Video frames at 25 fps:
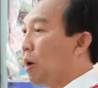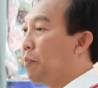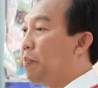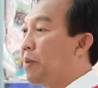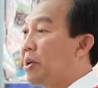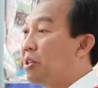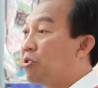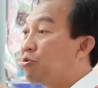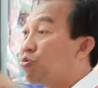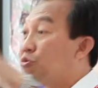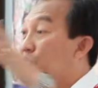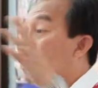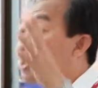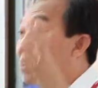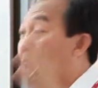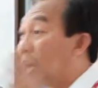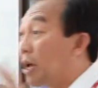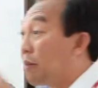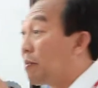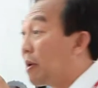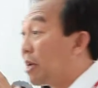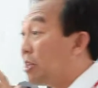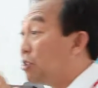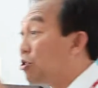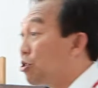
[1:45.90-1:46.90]
bit
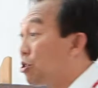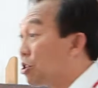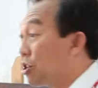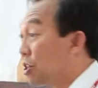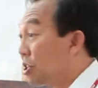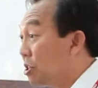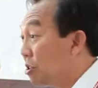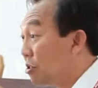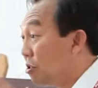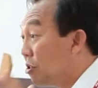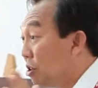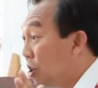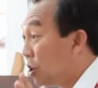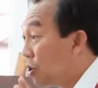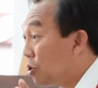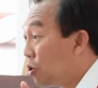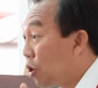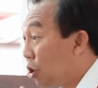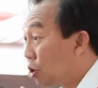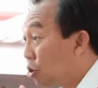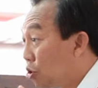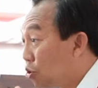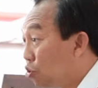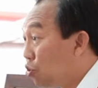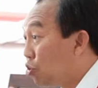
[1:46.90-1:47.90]
three-dimensional,
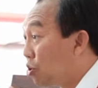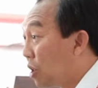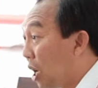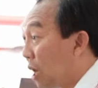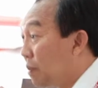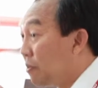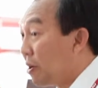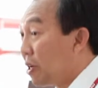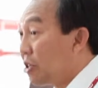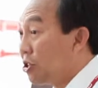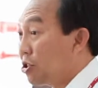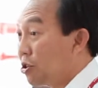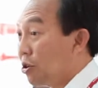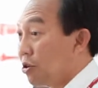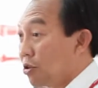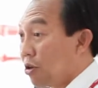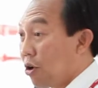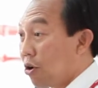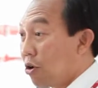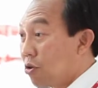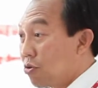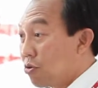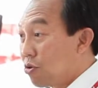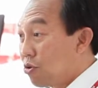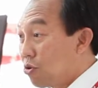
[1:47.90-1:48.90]
not two-dimensional, you
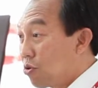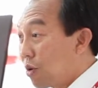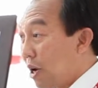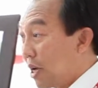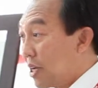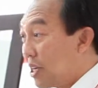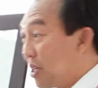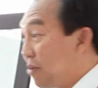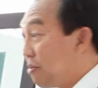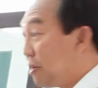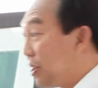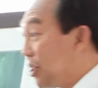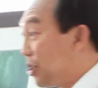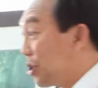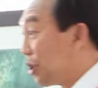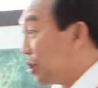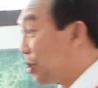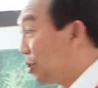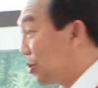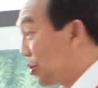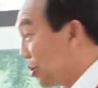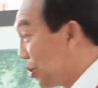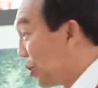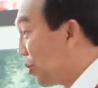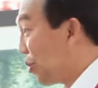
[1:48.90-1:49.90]
all do animation,
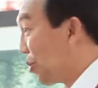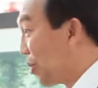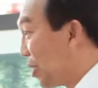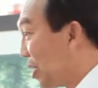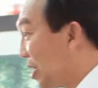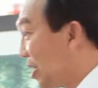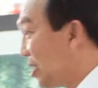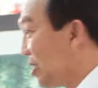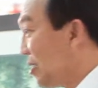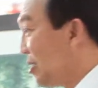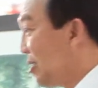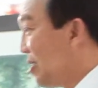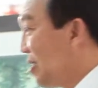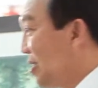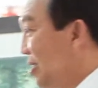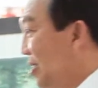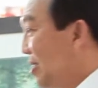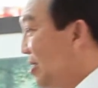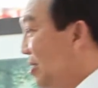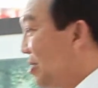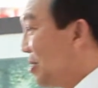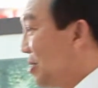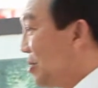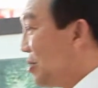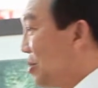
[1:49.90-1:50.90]
you know, right?
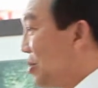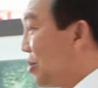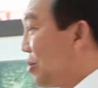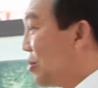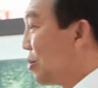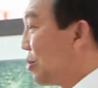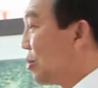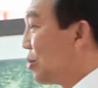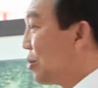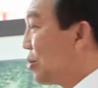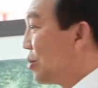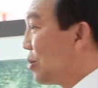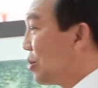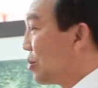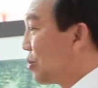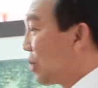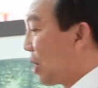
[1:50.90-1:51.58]
You're